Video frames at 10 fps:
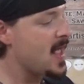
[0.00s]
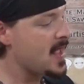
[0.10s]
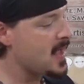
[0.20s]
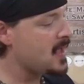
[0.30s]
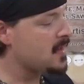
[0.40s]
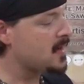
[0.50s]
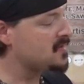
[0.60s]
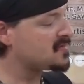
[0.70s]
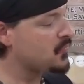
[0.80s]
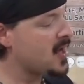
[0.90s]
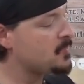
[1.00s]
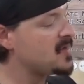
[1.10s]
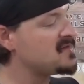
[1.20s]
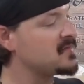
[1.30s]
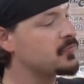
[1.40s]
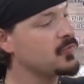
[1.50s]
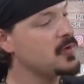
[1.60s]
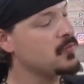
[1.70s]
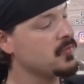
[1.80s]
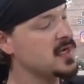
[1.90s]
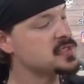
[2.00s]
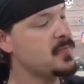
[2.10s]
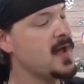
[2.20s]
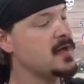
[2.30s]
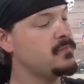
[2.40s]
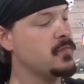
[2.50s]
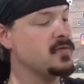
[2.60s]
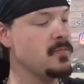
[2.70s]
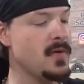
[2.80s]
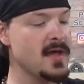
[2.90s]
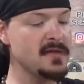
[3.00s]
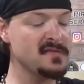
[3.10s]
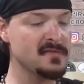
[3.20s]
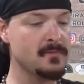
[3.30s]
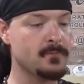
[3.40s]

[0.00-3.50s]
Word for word: and a scrap piece of 3/4 inch pine for the base.